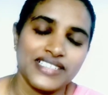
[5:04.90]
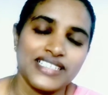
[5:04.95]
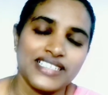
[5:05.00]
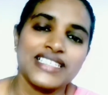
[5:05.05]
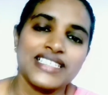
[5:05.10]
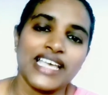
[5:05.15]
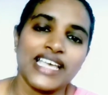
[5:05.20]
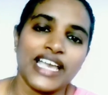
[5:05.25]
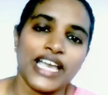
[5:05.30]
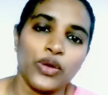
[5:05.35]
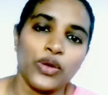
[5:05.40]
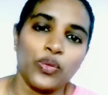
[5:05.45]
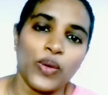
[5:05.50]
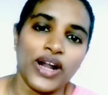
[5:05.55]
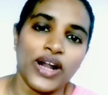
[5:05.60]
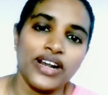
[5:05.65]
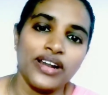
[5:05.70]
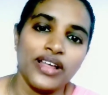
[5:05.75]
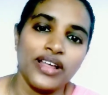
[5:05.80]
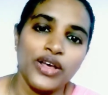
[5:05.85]
Second
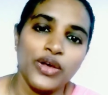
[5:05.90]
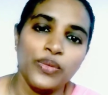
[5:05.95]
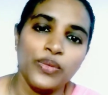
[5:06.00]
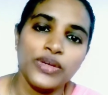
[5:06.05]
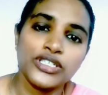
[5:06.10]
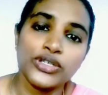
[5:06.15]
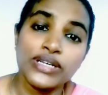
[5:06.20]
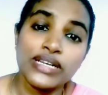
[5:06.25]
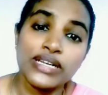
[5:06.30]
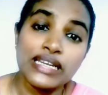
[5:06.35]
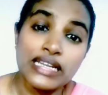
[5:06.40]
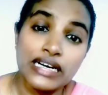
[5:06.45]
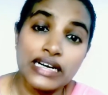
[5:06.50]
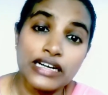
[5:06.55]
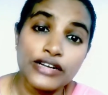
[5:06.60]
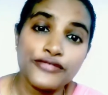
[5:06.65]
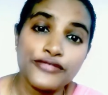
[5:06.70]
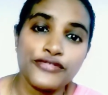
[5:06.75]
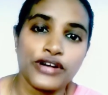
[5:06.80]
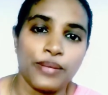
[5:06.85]
one, we should
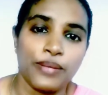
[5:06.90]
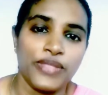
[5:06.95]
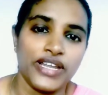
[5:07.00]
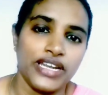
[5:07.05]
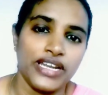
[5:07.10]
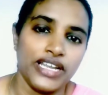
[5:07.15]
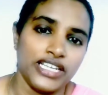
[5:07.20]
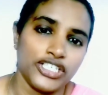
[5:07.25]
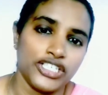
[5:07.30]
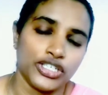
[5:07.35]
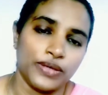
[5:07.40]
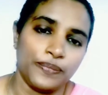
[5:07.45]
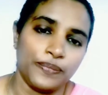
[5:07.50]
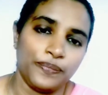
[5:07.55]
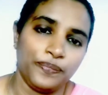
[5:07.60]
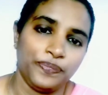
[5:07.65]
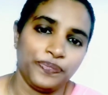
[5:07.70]
learn from the nature.